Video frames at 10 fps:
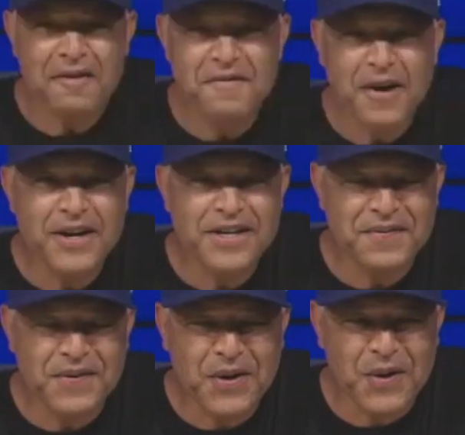Very
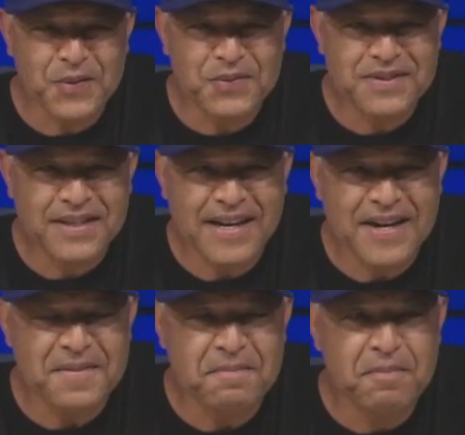difficult,
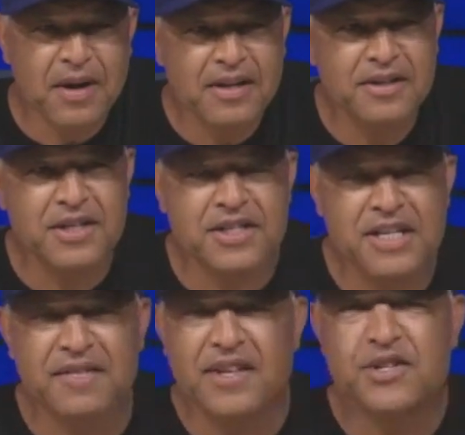but just
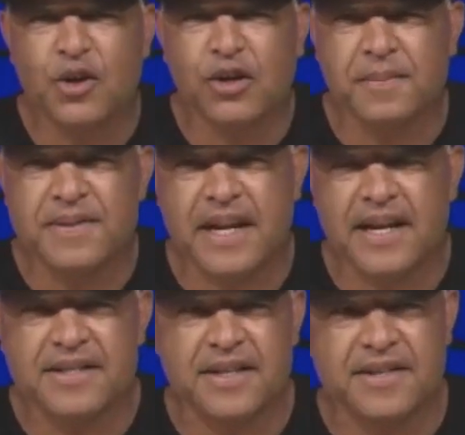given the
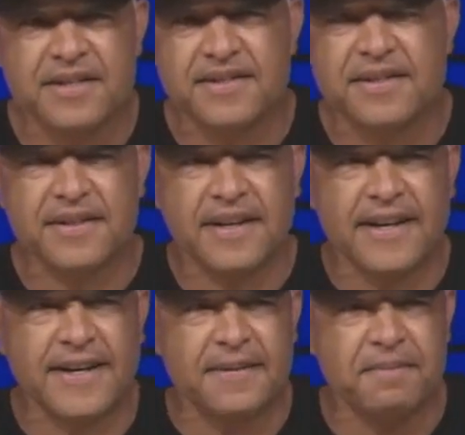circumstances,
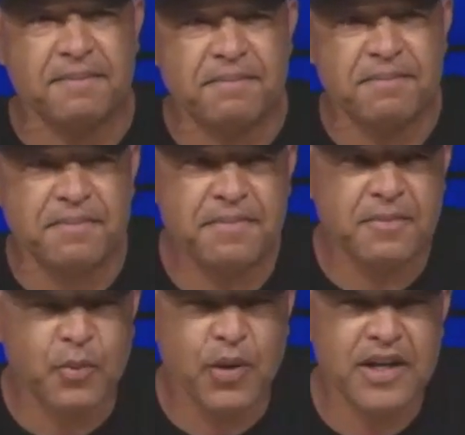
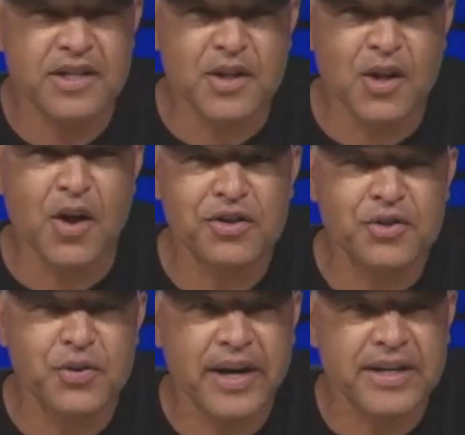we're in this long
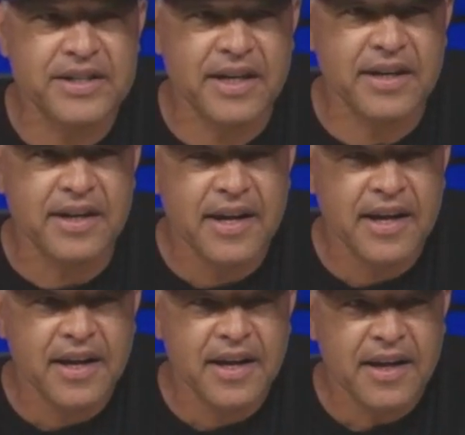stretch and
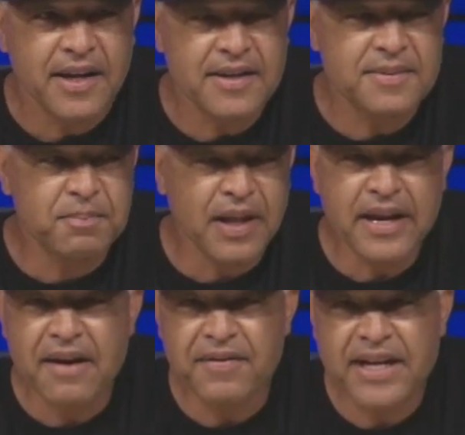he's
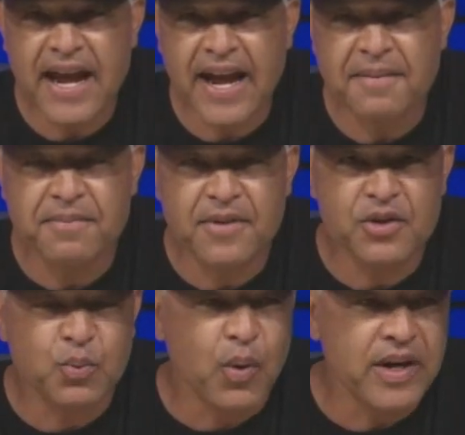played every game.
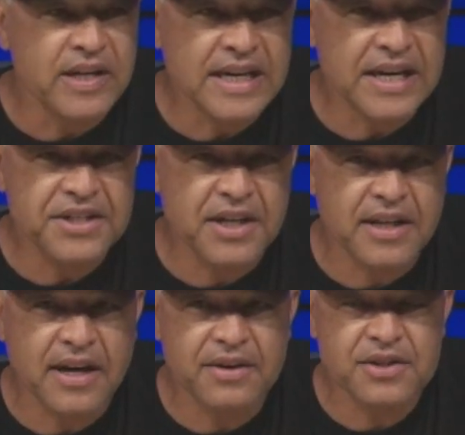There's one DH in
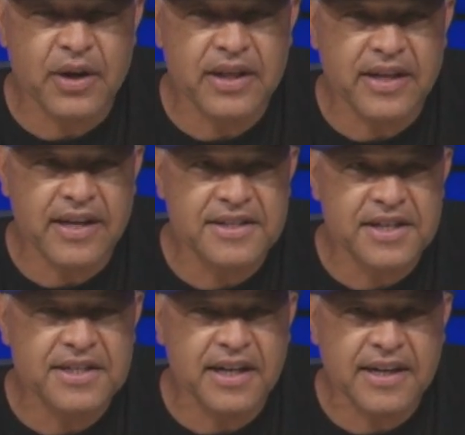there. So I think
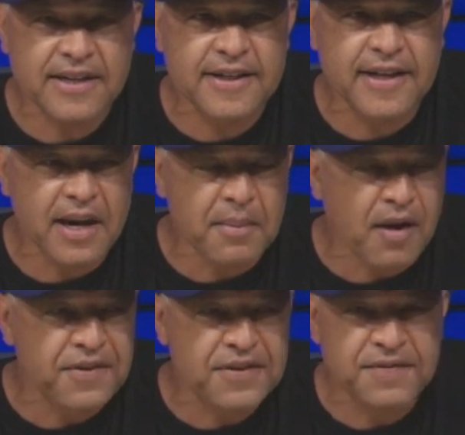just to get him
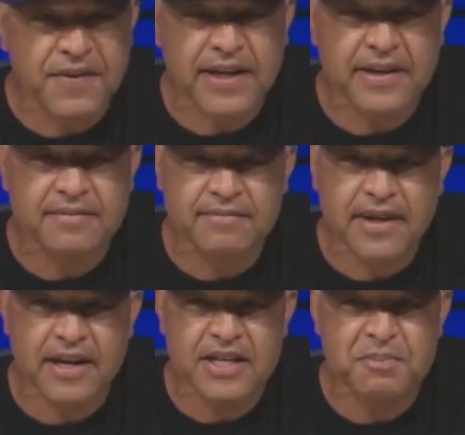off his feet,
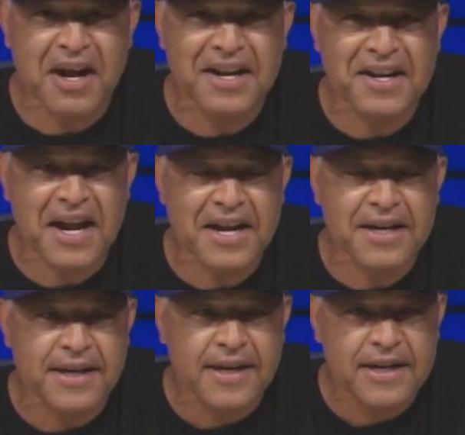get a spa
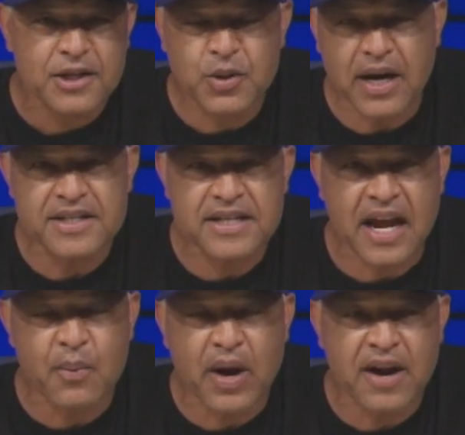day, try to
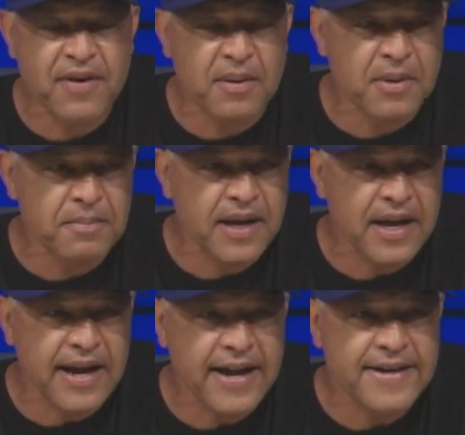stay away from him
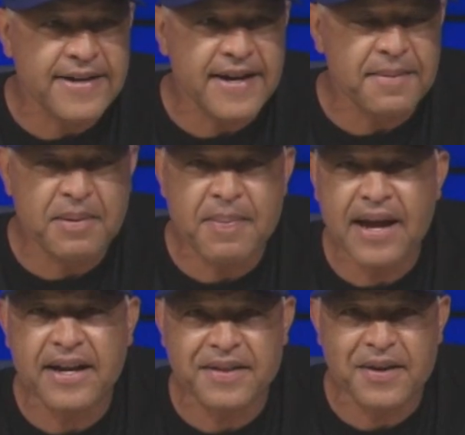and be
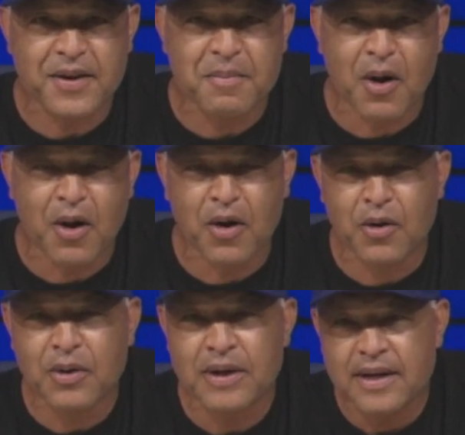back in there
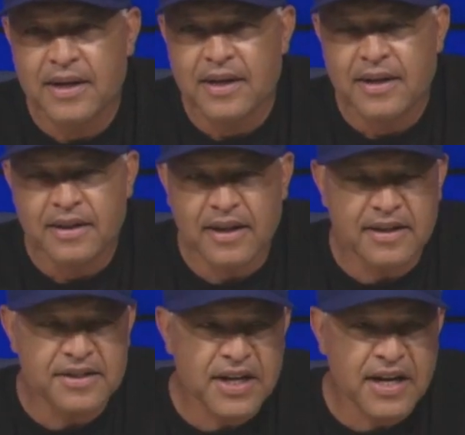tomorrow, then
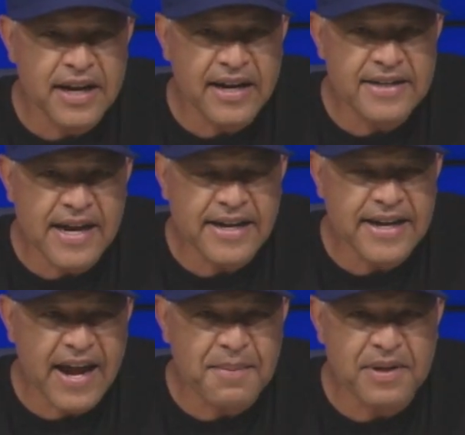the Sunday day
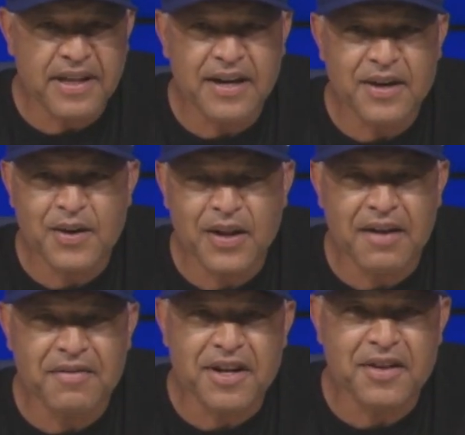game, and then he'll
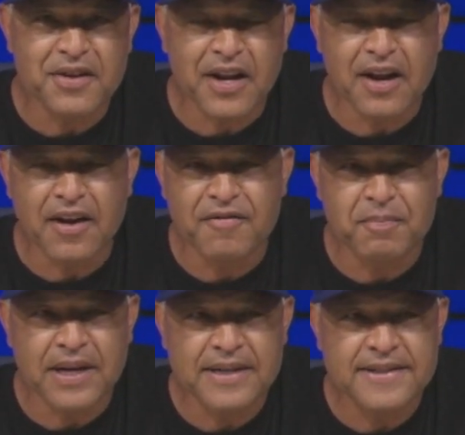have another day off.
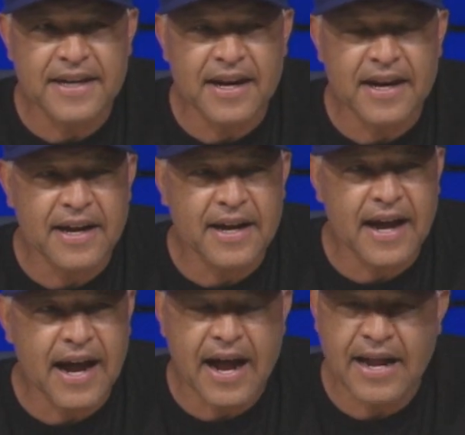But
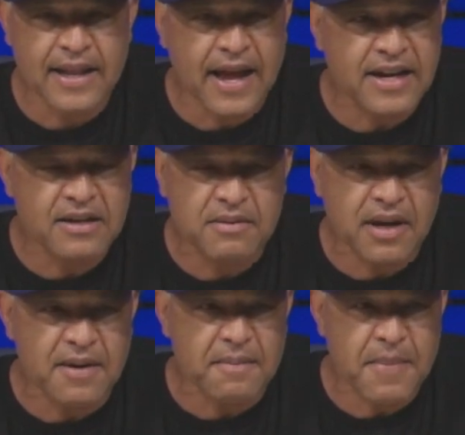I like
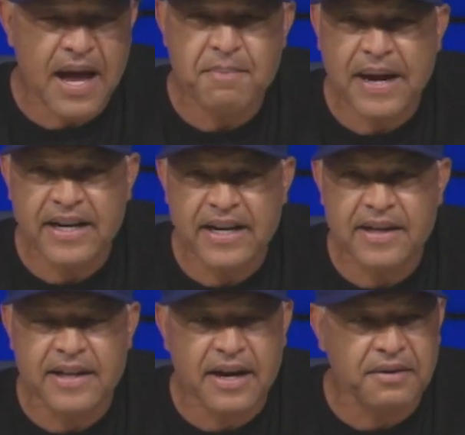Matt Beatty
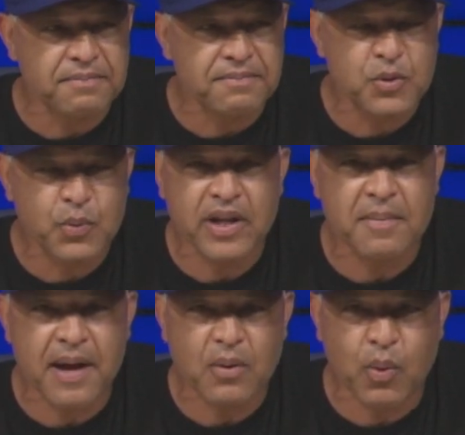in there, swinging
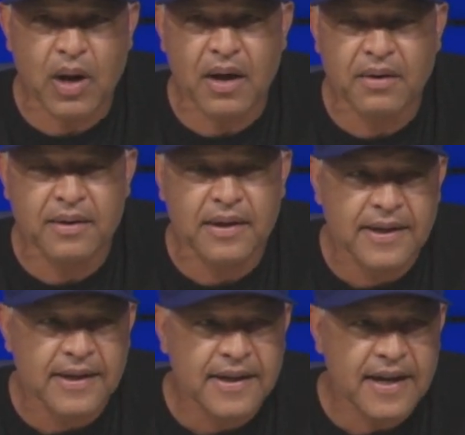the bat well.
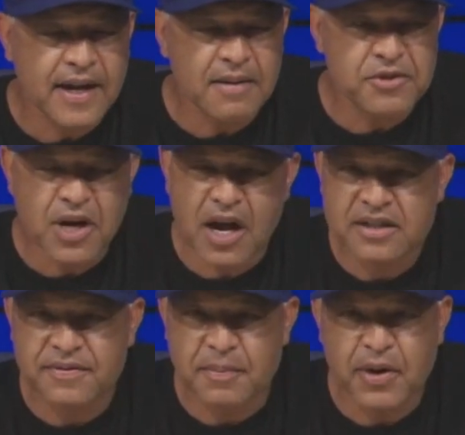
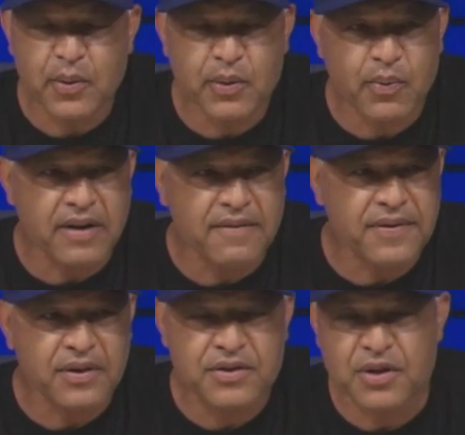Jock's familiar with right
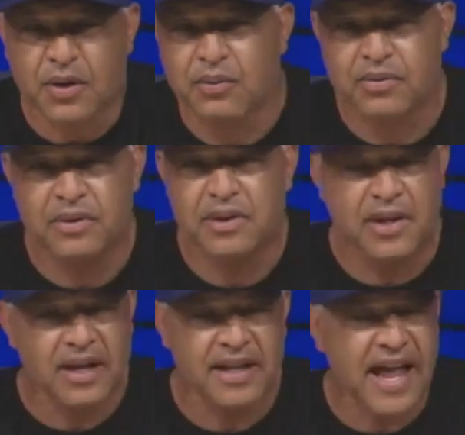field. So
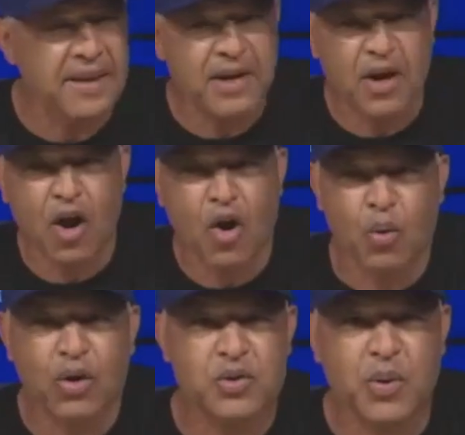the alignment all
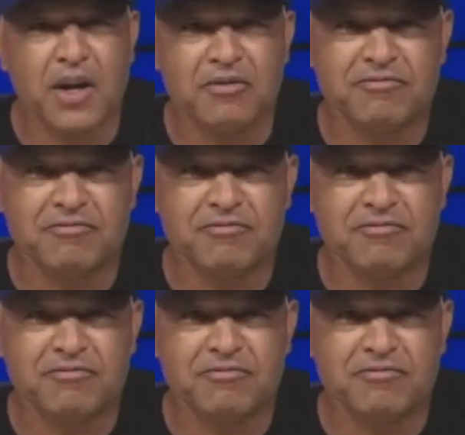works well.